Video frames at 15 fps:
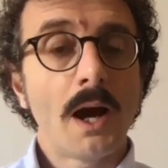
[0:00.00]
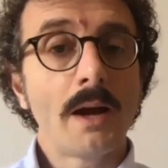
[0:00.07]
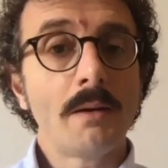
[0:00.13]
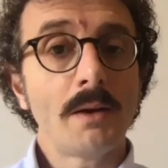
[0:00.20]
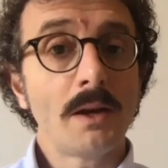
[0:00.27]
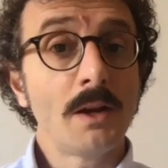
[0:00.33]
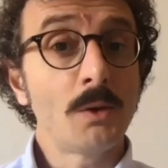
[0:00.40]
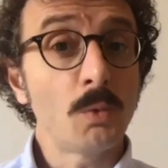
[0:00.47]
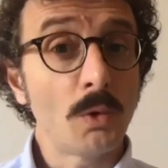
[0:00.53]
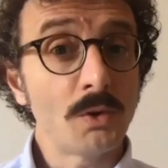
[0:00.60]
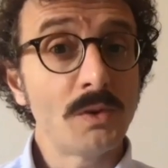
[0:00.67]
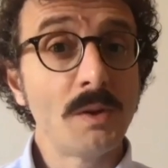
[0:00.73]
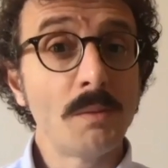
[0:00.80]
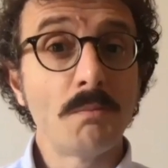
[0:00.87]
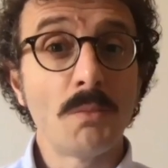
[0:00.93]
It was the
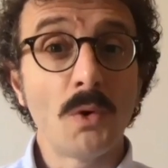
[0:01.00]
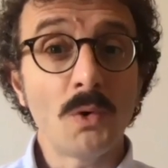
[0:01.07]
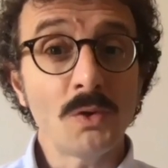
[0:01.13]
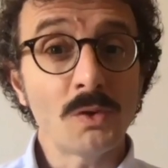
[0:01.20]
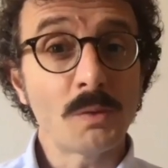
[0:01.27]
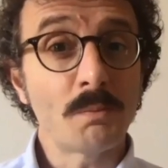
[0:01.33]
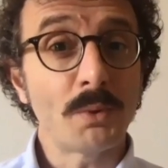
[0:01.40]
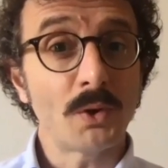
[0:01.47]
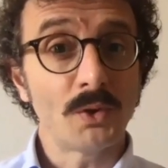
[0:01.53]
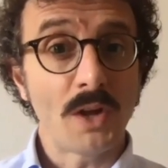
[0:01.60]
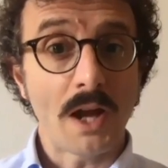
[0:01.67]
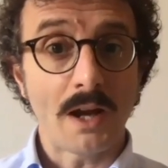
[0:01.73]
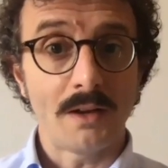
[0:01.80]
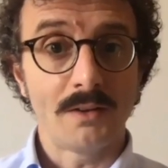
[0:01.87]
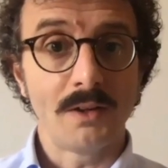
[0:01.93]
most
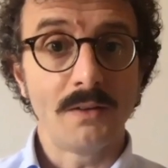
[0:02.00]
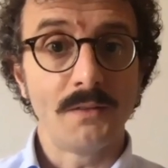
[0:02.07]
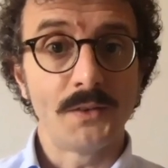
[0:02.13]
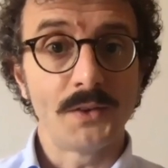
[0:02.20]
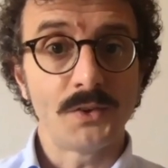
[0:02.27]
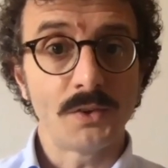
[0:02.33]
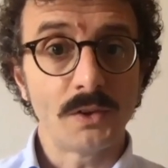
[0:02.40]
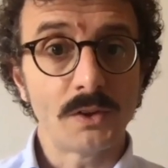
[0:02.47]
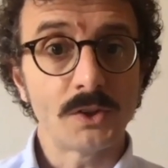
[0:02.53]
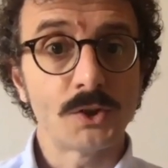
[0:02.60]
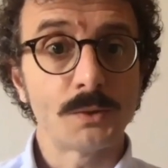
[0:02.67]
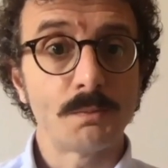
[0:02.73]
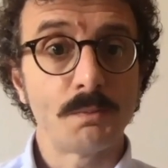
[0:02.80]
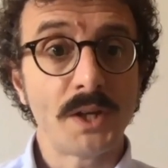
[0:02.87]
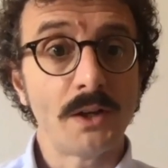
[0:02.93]
productive research
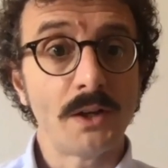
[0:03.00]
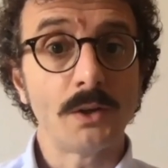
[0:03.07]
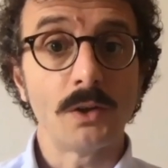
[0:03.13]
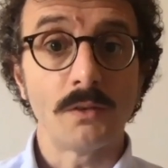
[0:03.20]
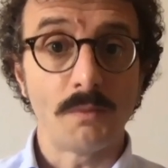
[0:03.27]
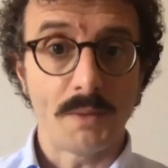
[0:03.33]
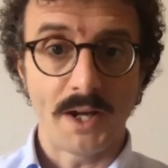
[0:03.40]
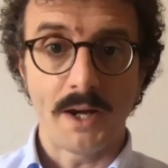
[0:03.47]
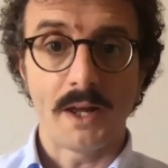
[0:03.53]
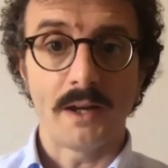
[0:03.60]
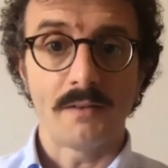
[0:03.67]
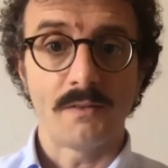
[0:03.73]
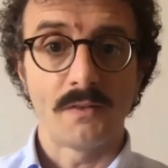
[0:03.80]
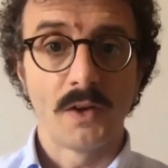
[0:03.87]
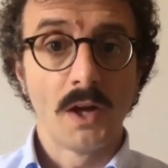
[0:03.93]
period of my life.
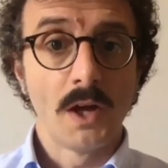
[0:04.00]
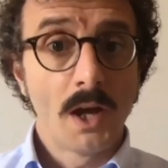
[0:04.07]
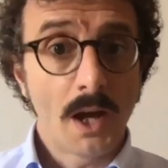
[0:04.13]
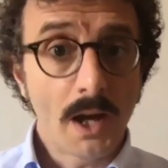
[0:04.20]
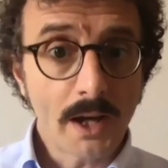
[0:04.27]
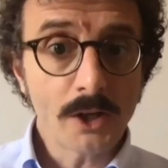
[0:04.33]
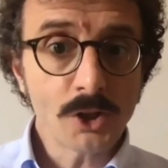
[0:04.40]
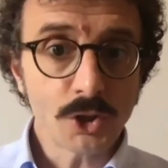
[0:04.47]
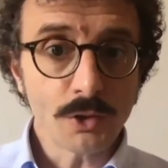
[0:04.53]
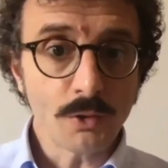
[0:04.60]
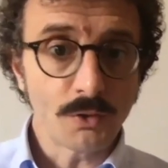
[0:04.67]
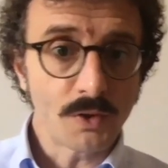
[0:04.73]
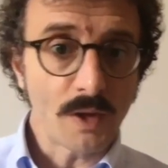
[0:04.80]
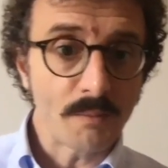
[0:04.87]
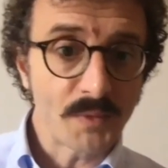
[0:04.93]
I'll show you
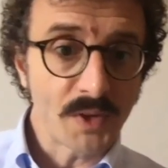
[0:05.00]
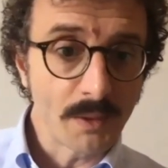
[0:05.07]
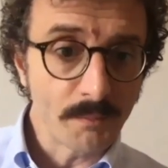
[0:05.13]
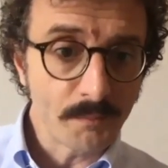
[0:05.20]
something.